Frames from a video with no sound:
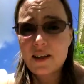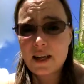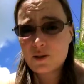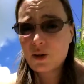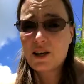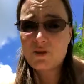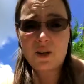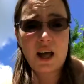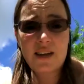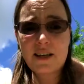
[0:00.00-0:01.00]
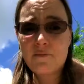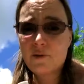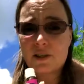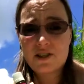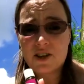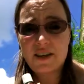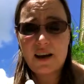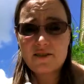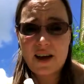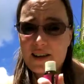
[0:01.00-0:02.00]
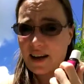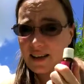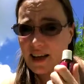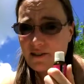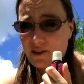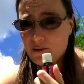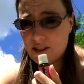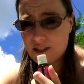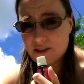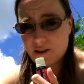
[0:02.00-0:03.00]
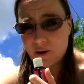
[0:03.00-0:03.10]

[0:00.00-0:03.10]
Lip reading: That's what I do a lot of times when it's sunny outside and I can't use this